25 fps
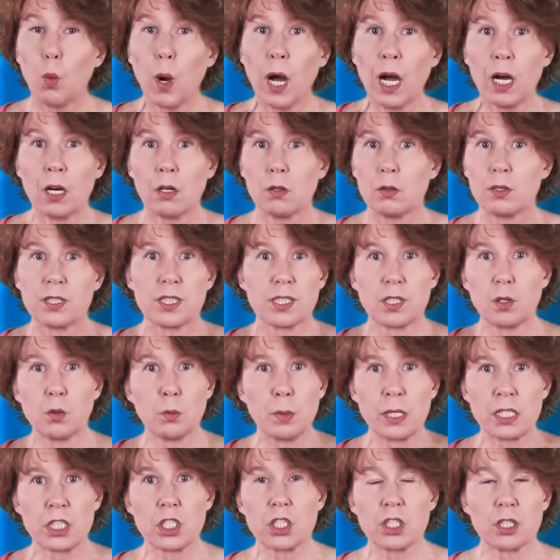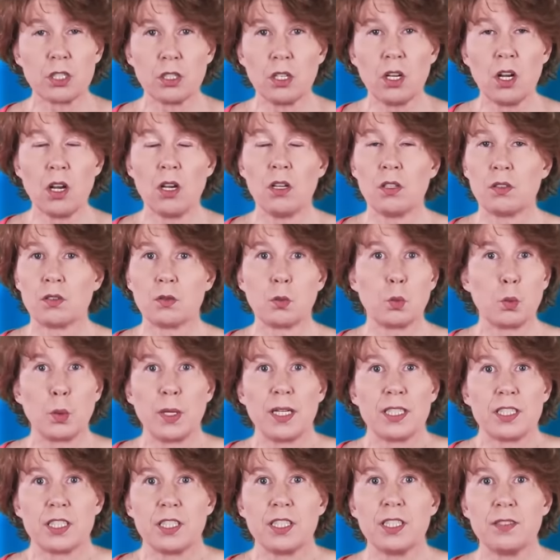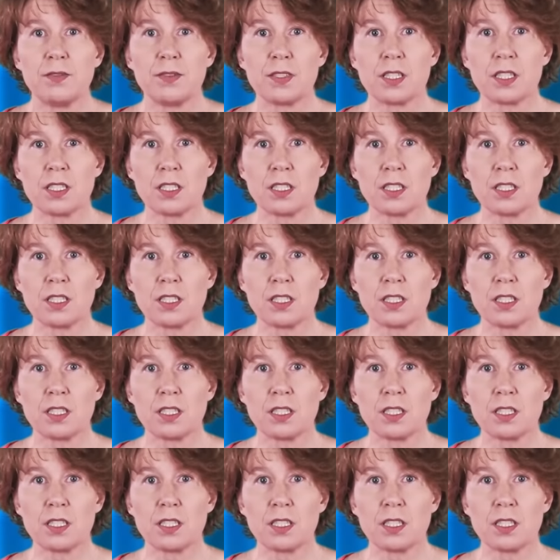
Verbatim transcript: Wow, so much to learn, where to even